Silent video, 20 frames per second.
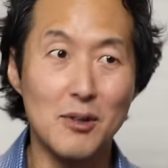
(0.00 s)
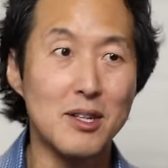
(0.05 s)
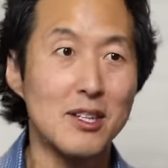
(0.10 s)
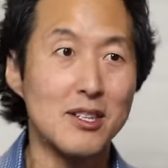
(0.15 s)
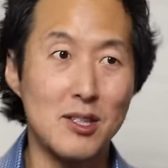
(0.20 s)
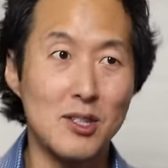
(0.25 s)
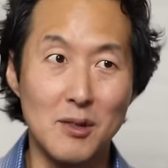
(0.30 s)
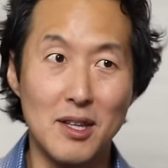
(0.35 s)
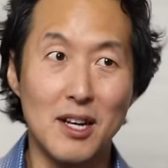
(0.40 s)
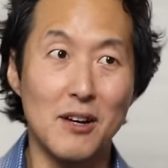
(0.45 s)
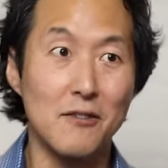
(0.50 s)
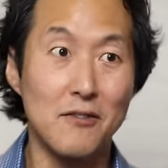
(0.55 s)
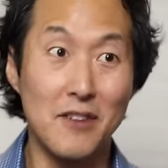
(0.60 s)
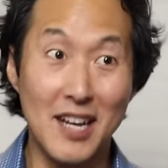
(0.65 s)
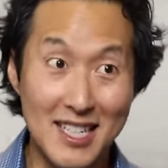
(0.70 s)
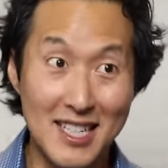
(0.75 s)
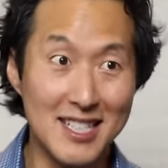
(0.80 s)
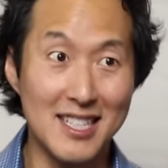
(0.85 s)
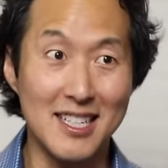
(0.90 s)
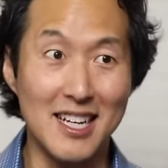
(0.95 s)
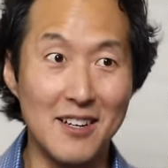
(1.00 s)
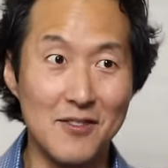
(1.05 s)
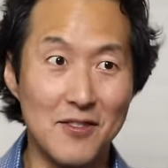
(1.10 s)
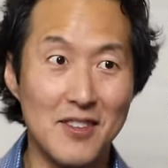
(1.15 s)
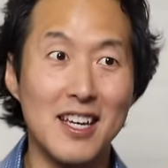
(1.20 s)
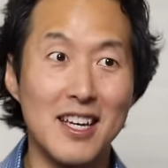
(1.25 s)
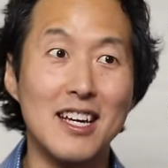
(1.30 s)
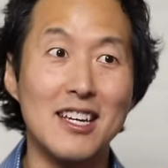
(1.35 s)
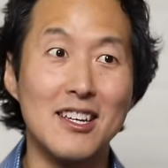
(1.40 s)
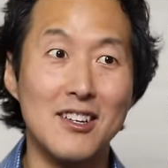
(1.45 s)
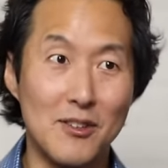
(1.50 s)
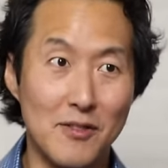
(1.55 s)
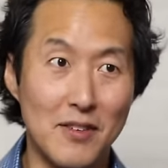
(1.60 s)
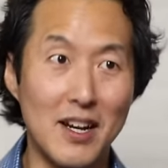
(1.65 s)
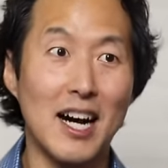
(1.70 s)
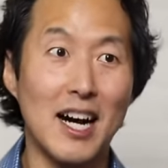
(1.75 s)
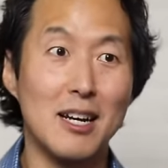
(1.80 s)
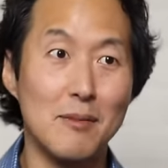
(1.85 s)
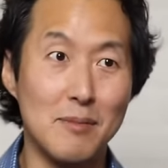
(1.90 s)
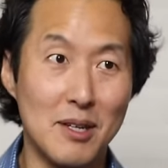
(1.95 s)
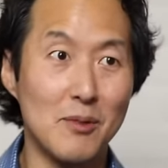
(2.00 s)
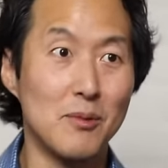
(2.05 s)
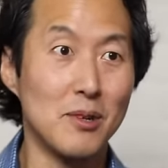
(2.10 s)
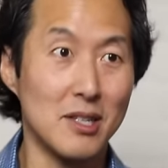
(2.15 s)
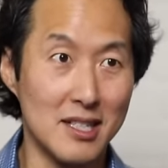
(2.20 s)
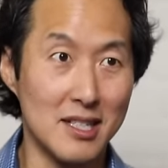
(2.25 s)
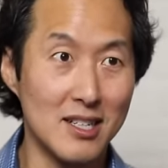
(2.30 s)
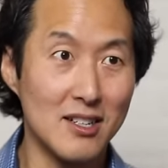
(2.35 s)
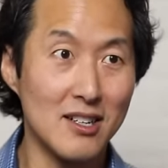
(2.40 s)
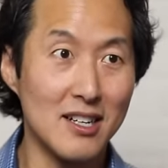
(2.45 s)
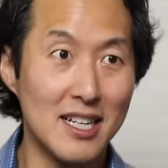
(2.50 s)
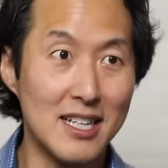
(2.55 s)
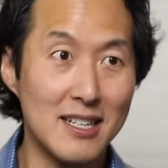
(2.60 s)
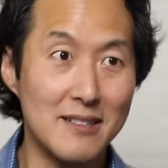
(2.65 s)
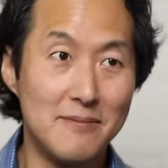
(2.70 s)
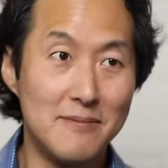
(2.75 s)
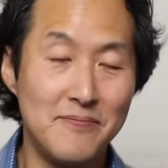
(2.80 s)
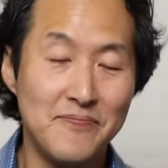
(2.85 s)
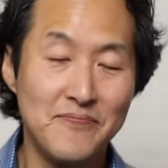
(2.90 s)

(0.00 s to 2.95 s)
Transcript: to do their facelift that you've got to be really good.